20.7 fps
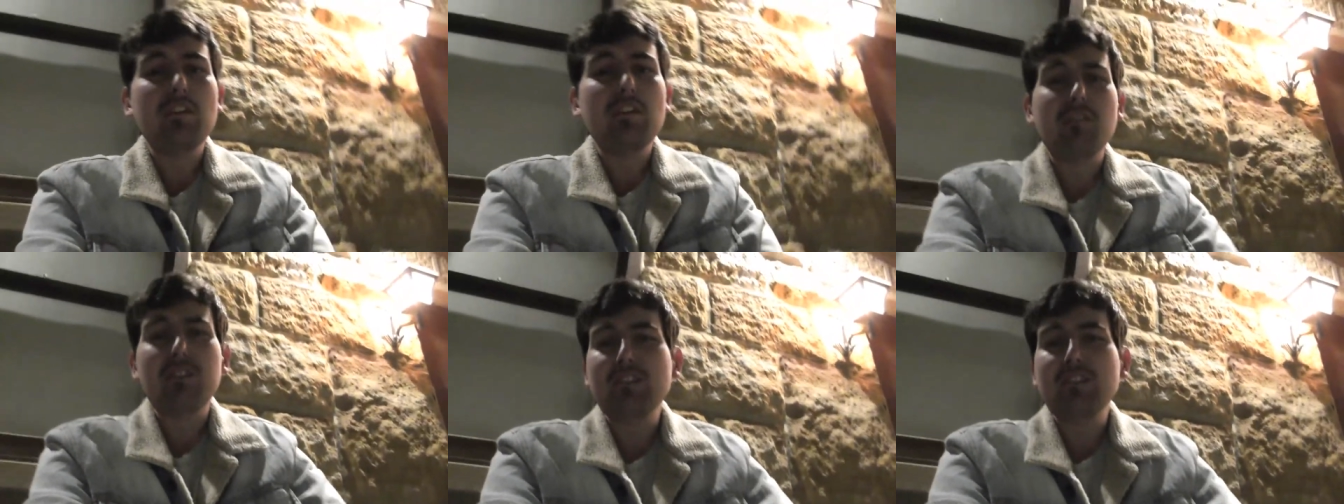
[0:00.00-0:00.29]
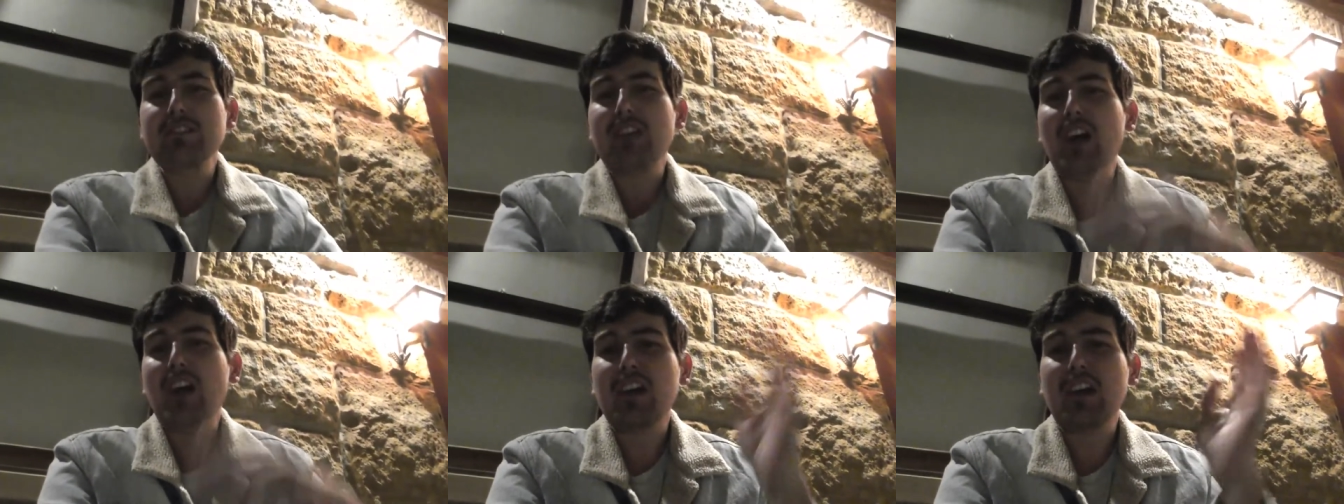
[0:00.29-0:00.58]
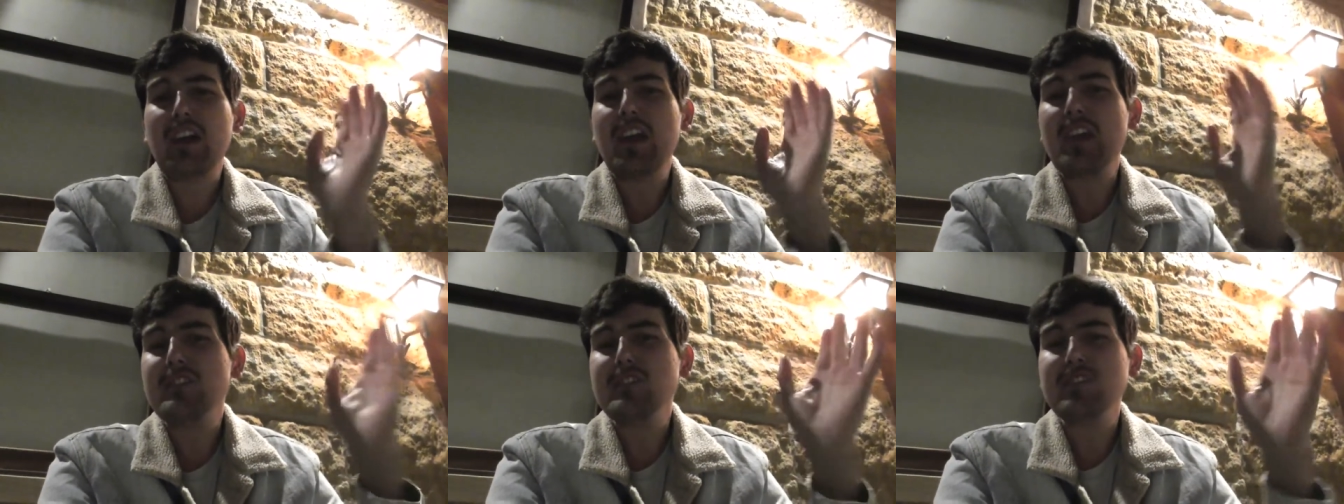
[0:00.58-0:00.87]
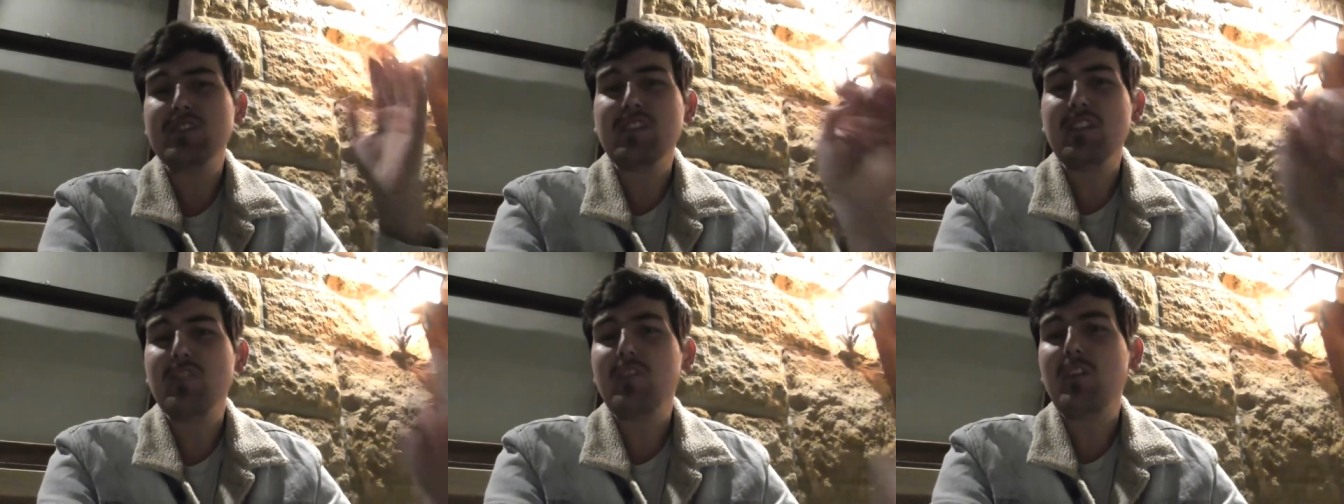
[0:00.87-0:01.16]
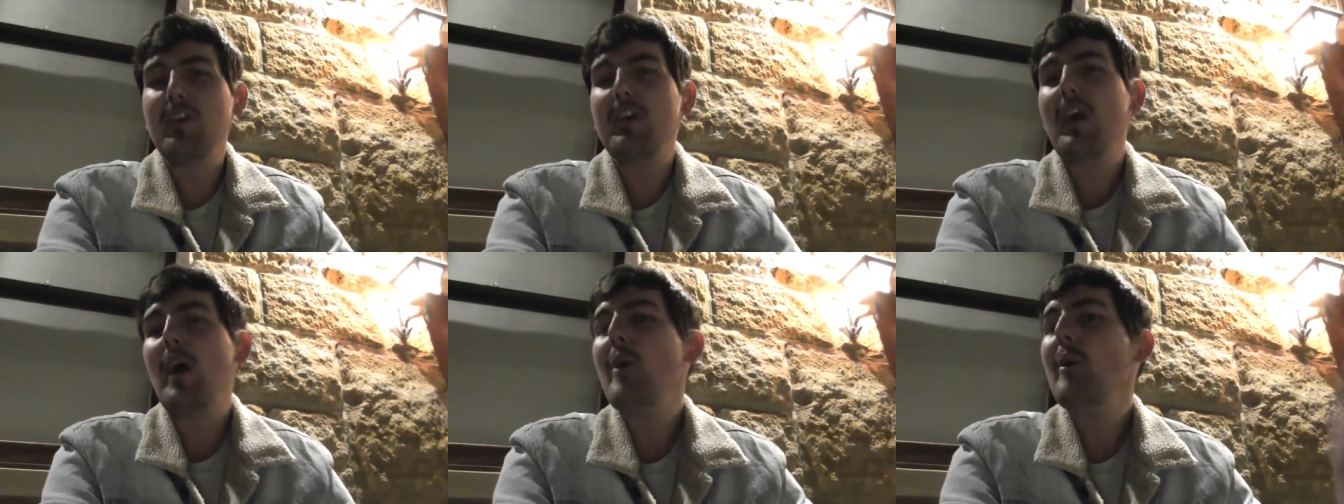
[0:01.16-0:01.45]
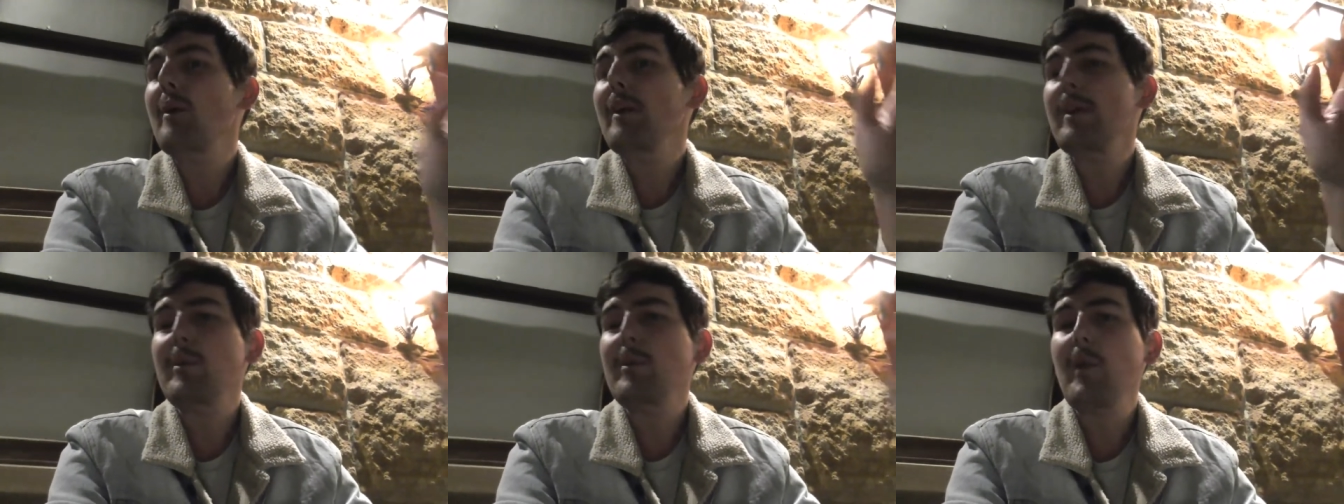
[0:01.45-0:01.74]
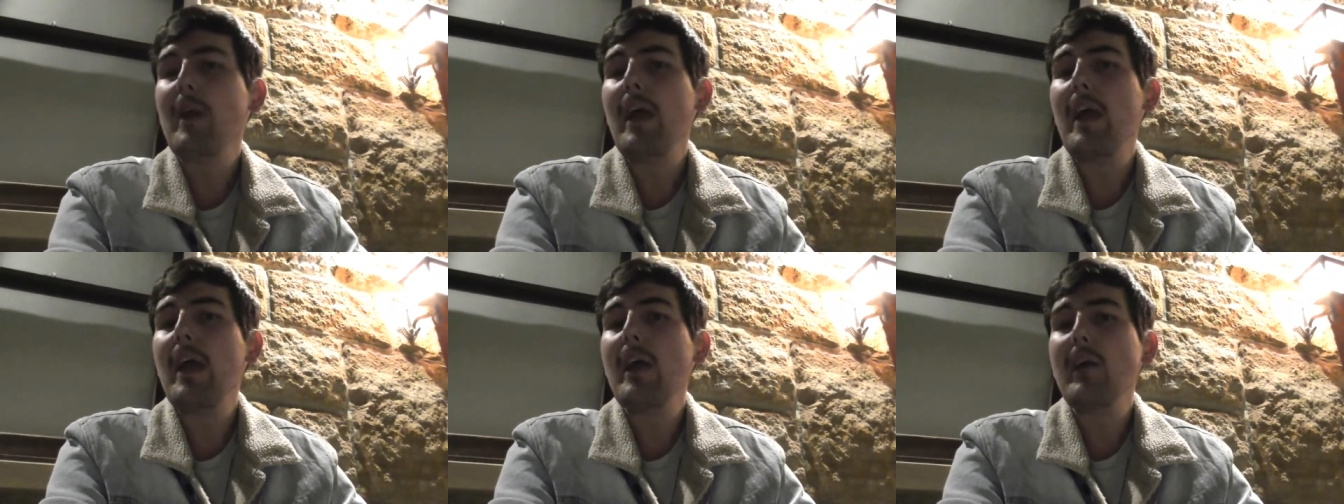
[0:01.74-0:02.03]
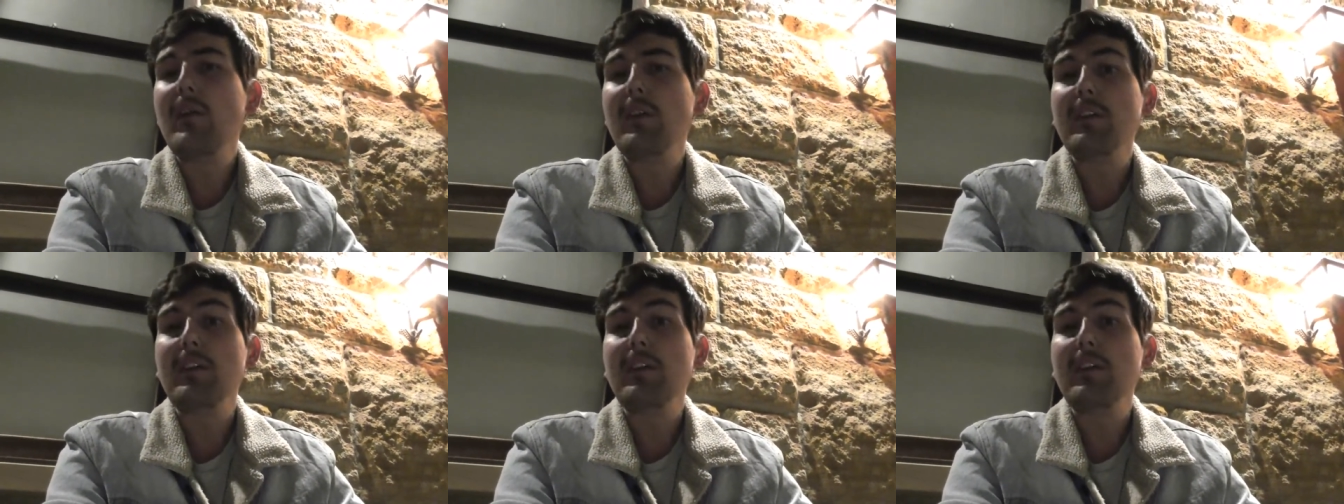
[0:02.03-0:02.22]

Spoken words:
luggage, and if I go anywhere,